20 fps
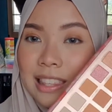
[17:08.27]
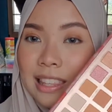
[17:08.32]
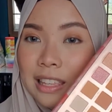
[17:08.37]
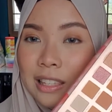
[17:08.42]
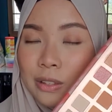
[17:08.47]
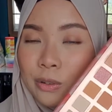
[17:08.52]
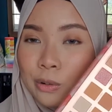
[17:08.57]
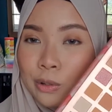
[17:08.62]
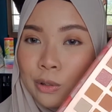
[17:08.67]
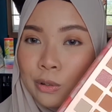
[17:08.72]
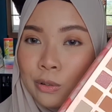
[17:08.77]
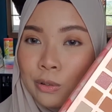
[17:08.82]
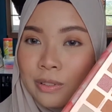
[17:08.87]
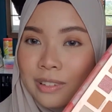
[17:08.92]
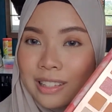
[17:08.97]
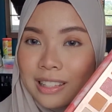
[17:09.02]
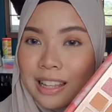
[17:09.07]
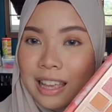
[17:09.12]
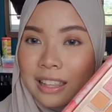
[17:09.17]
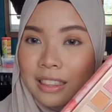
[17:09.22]
this also
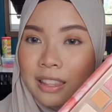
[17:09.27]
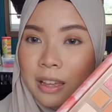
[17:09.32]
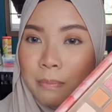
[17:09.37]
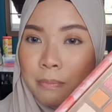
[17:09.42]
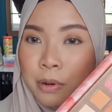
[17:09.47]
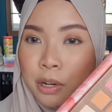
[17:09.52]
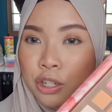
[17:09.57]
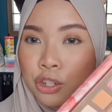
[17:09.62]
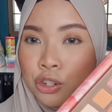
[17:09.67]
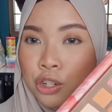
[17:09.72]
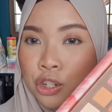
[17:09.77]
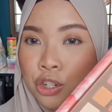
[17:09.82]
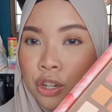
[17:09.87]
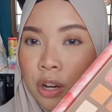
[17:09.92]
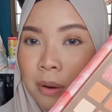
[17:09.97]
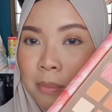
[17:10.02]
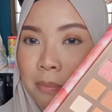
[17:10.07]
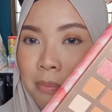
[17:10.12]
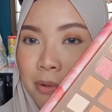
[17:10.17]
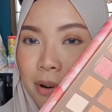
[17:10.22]
looks like the
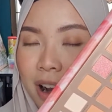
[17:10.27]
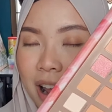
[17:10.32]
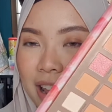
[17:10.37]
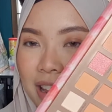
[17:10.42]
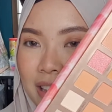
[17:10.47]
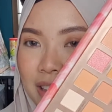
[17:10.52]
Patricia Bright